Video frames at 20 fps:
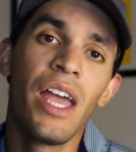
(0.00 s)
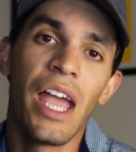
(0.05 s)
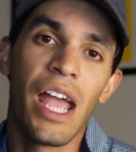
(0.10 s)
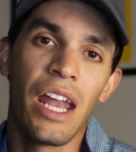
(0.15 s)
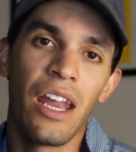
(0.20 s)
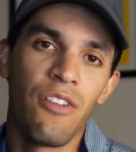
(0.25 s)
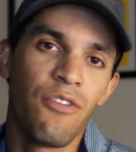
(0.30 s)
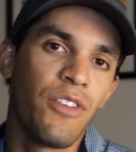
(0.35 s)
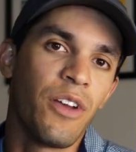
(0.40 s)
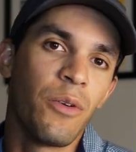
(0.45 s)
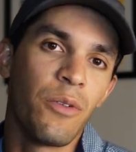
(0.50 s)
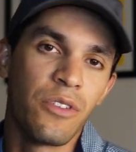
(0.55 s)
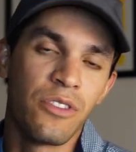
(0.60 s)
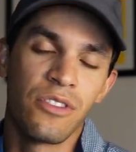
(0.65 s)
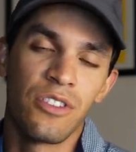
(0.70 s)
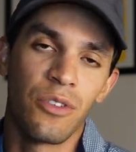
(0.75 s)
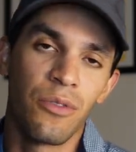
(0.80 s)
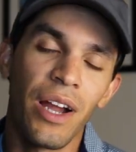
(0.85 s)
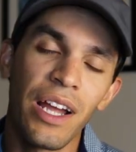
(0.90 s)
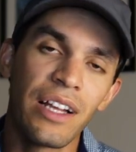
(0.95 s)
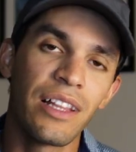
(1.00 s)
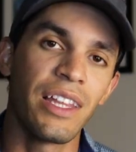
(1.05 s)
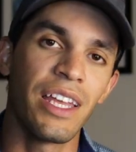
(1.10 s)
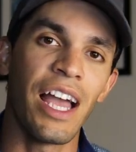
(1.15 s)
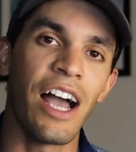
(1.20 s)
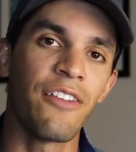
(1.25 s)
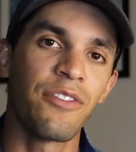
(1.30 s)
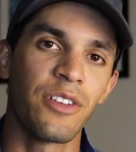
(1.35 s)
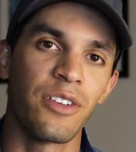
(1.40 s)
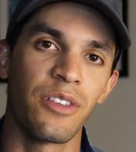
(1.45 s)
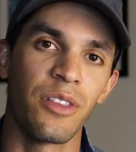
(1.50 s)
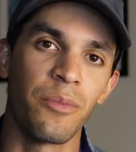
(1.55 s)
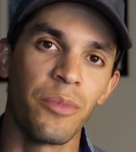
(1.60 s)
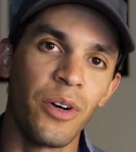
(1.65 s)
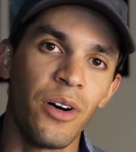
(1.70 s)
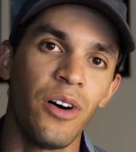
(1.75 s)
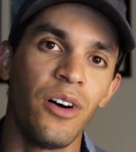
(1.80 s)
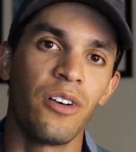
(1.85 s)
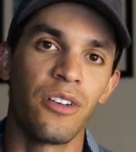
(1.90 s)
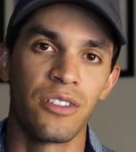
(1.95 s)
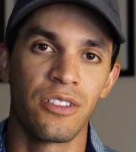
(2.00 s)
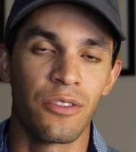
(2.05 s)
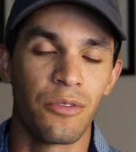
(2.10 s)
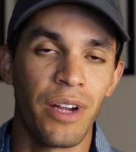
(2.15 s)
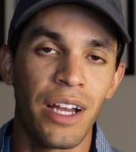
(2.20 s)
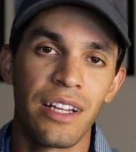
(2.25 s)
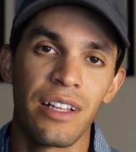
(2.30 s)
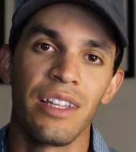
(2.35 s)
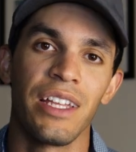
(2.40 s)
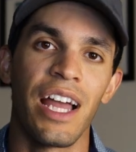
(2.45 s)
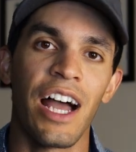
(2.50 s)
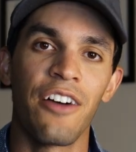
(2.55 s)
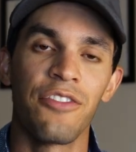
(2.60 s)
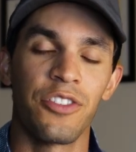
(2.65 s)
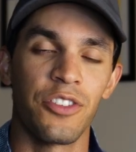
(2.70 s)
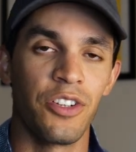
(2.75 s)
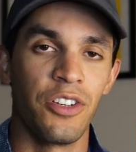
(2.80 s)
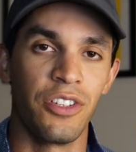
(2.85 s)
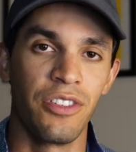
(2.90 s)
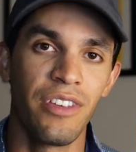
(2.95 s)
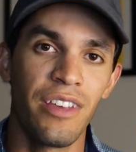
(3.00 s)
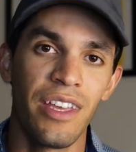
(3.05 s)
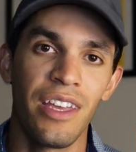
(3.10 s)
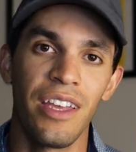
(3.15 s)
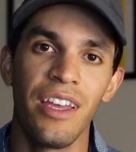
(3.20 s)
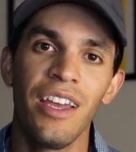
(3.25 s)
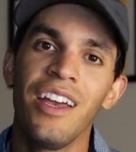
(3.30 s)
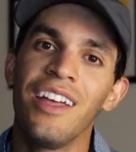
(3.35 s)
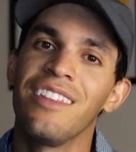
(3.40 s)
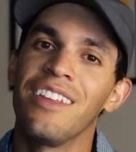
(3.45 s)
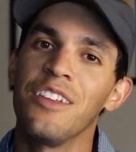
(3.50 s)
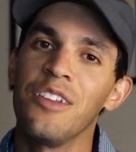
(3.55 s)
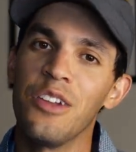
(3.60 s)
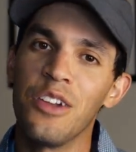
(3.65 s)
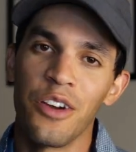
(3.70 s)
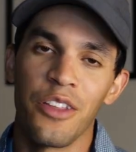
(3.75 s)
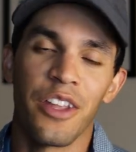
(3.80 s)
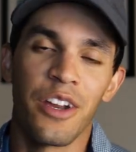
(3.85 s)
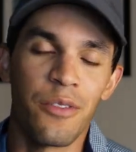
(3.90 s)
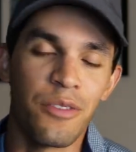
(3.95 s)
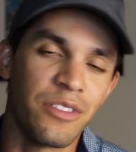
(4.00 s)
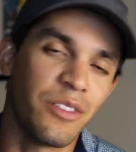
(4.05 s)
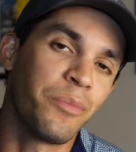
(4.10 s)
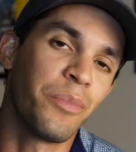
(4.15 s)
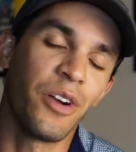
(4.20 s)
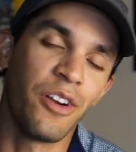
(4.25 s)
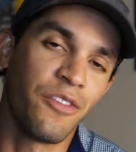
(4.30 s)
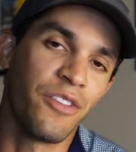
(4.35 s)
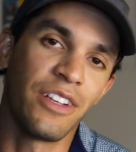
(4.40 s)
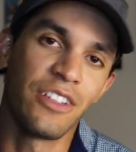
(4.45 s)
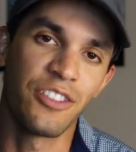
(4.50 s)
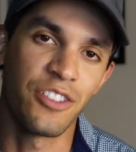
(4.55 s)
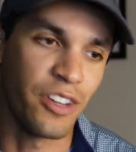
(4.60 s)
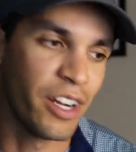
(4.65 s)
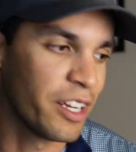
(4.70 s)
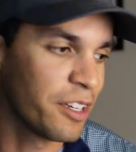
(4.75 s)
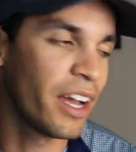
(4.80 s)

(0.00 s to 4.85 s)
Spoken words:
And if it was directly after the ball or directly after your tee, then you know that it was a perfect strike.